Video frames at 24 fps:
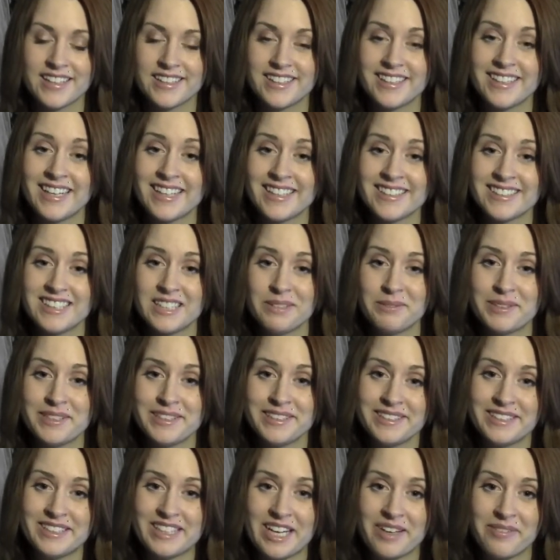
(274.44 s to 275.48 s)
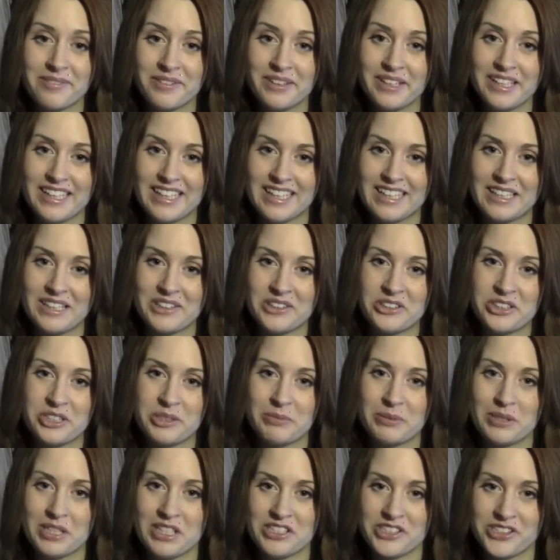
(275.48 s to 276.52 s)
The next name is definitely a guilty
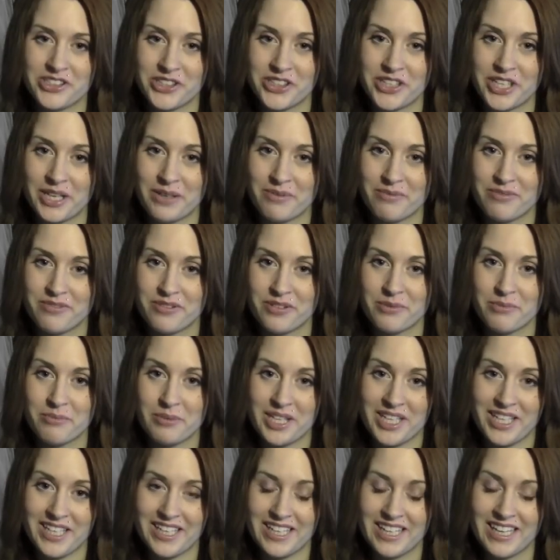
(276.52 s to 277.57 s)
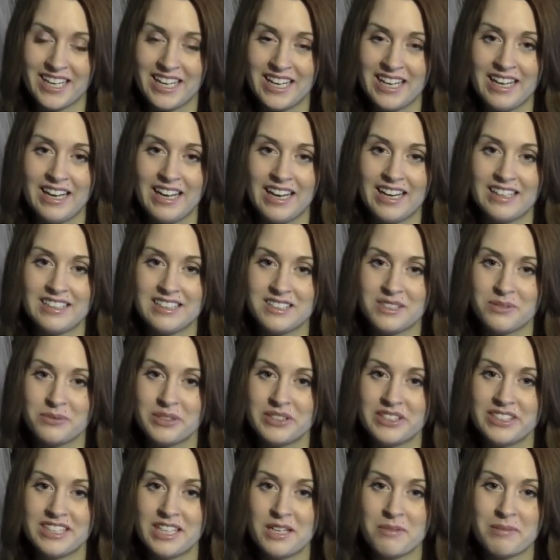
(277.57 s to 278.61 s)
pleasure name for me, and it's
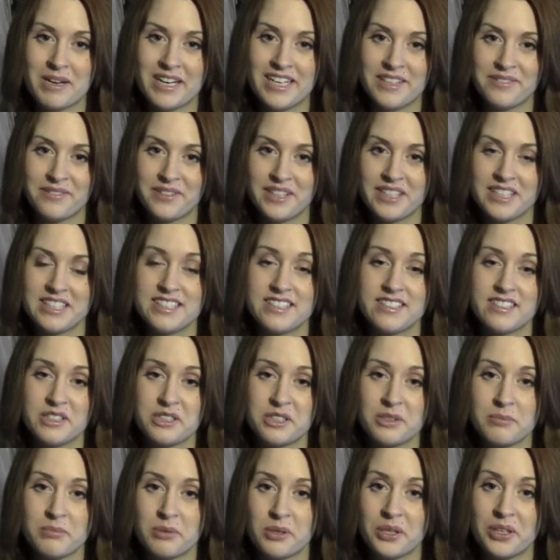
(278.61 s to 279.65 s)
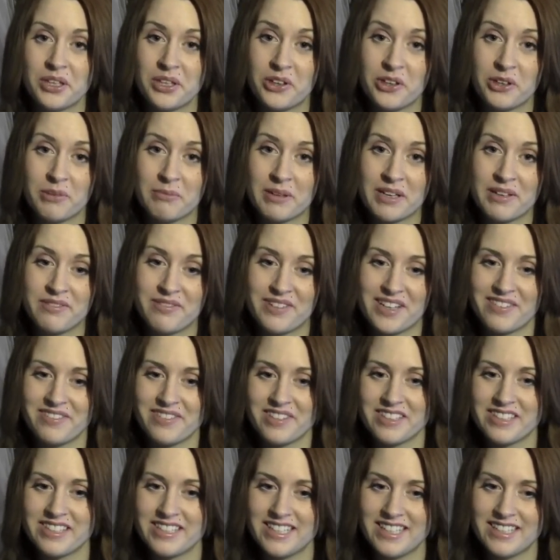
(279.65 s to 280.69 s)
one that I might even consider putting on my
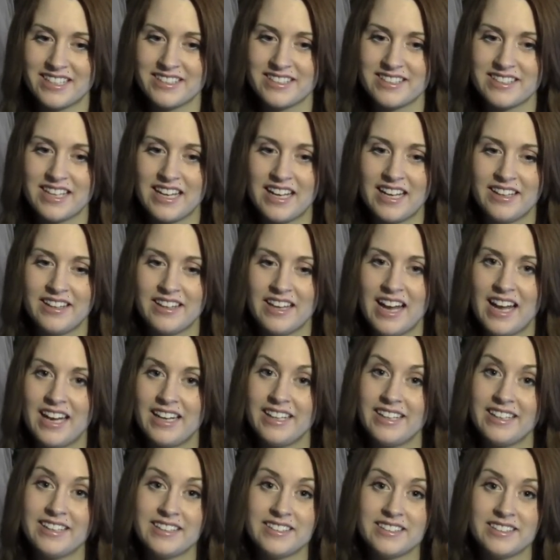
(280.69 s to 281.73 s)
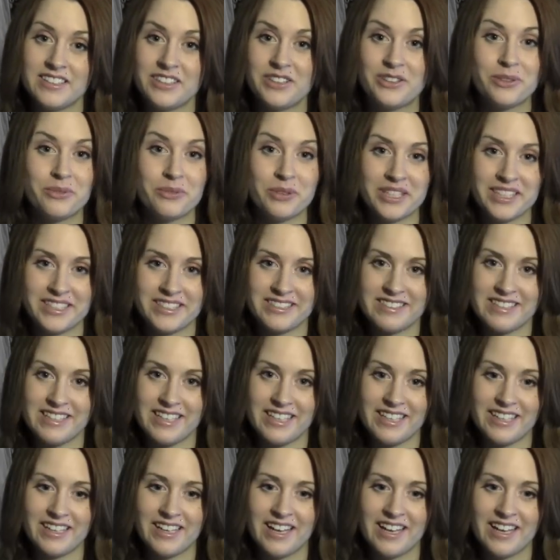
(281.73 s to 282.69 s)
favorites list, and that is Eurydice.